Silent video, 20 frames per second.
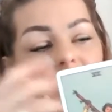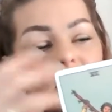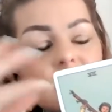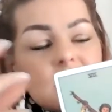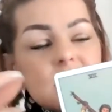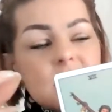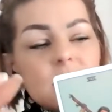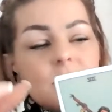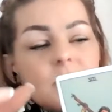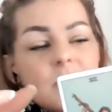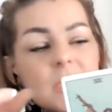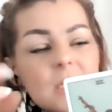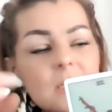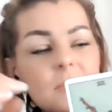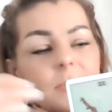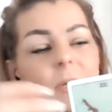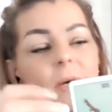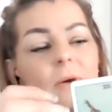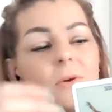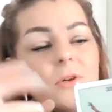There's something
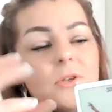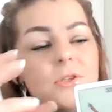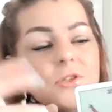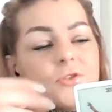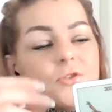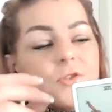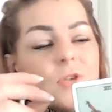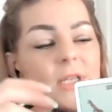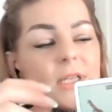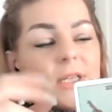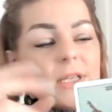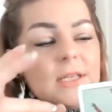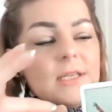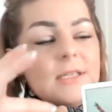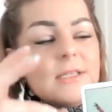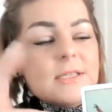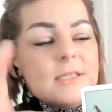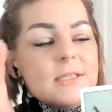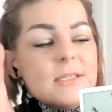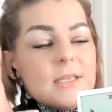about Australia
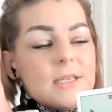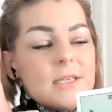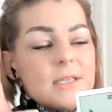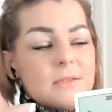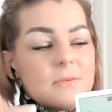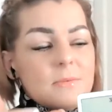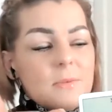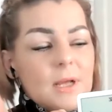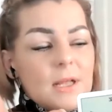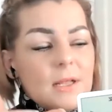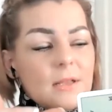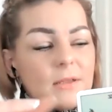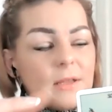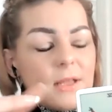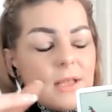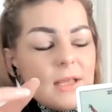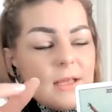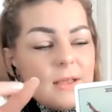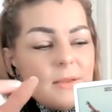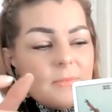today as
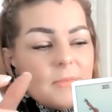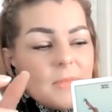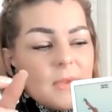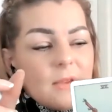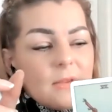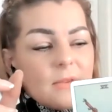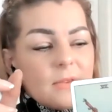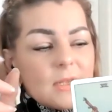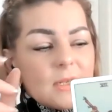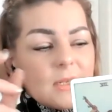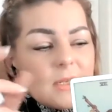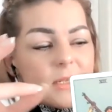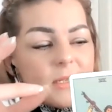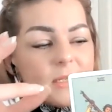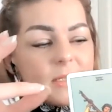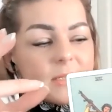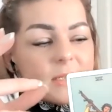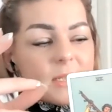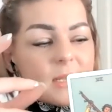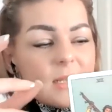well that
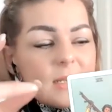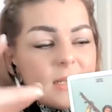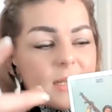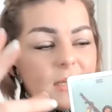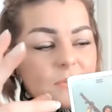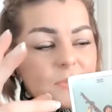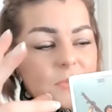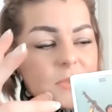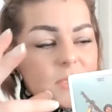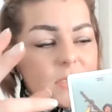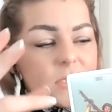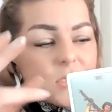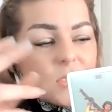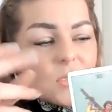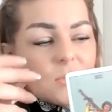is announced.